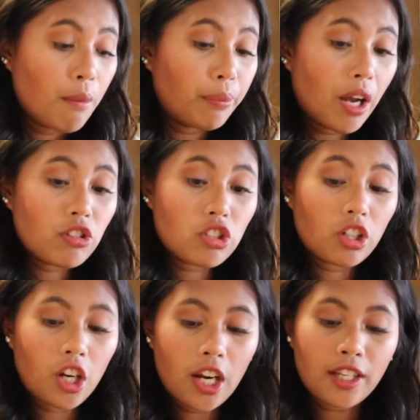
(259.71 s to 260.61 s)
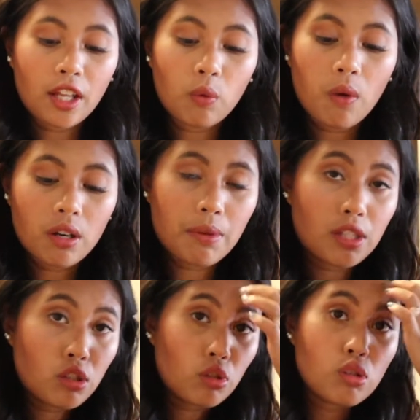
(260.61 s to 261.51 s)
brown sugar, and I don't want to be
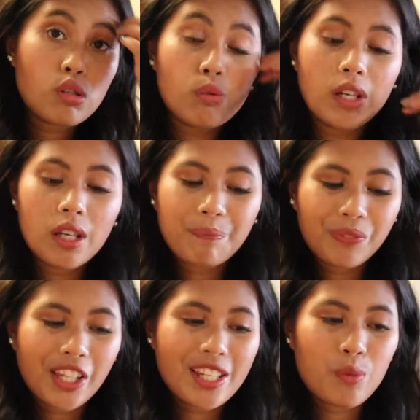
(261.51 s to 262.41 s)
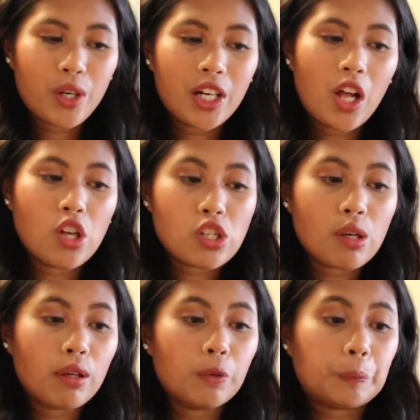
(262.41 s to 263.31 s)
too sweet, because we're gonna
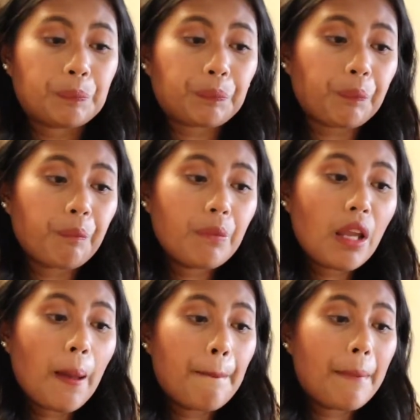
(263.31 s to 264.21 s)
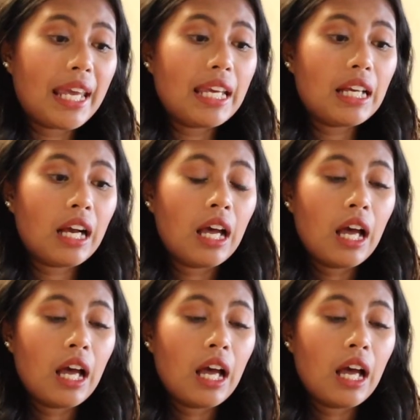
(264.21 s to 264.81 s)
also make